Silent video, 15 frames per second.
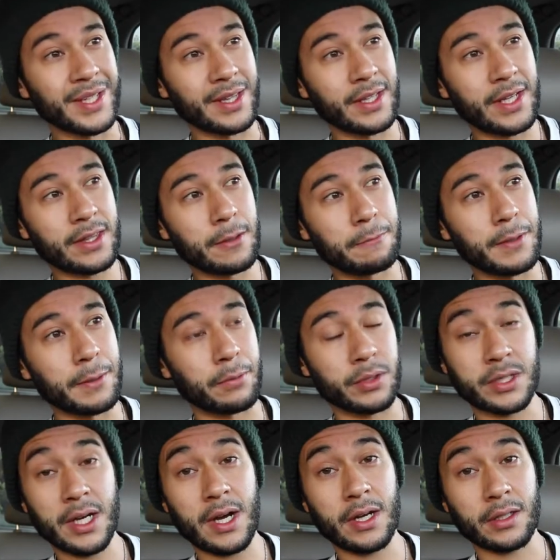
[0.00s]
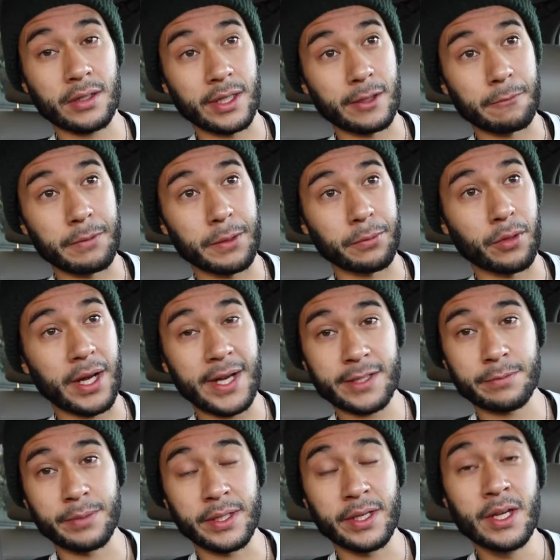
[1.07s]
let the people talk, let the people
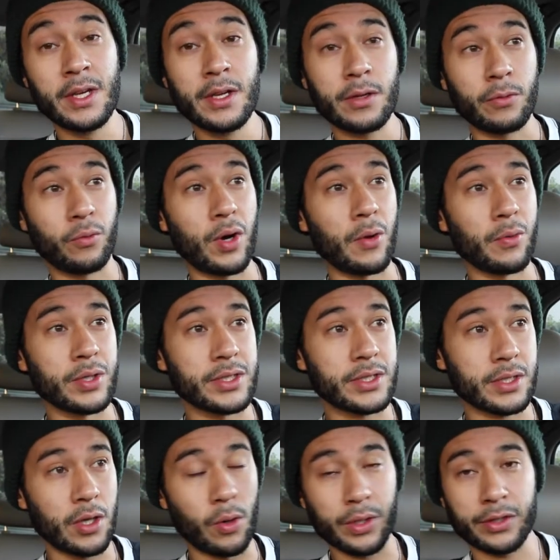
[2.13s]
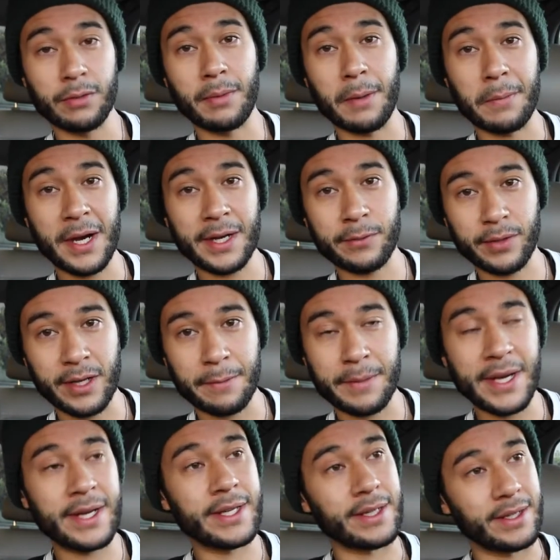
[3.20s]
ask me what was going through my mind when I
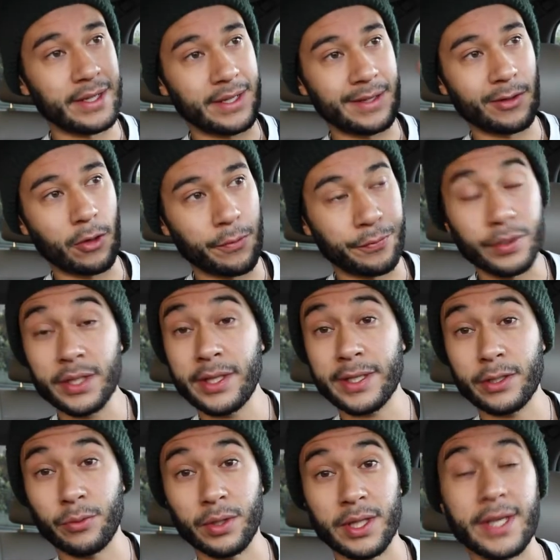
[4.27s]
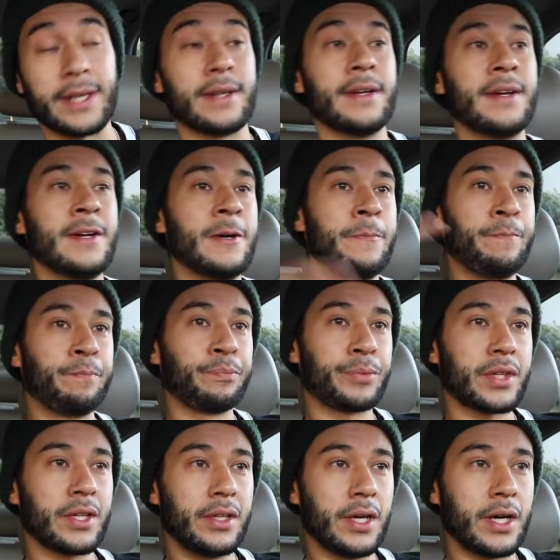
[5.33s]
made it, and hopefully they could relate.
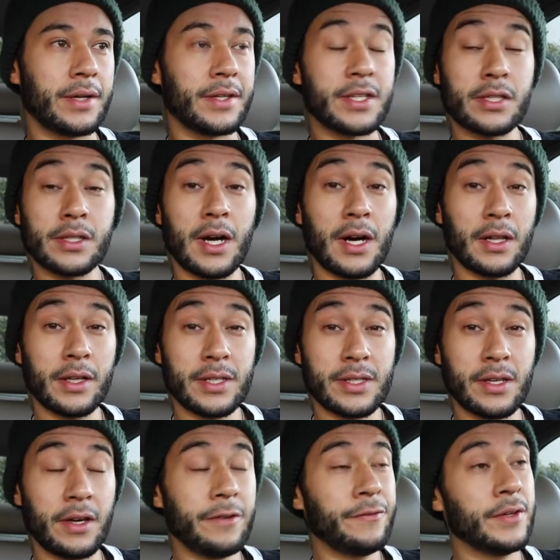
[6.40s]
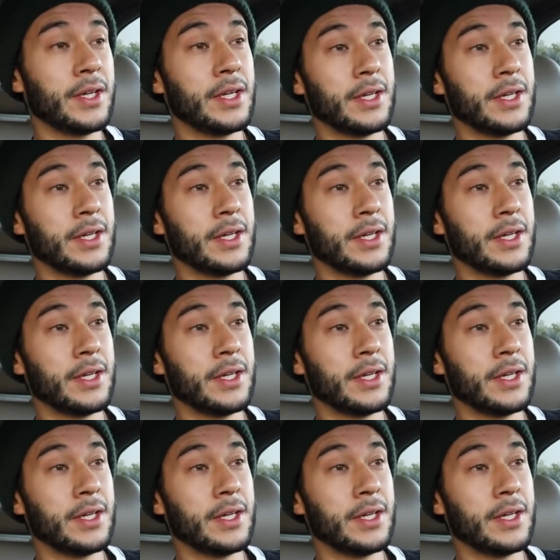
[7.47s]
The Scala stuff,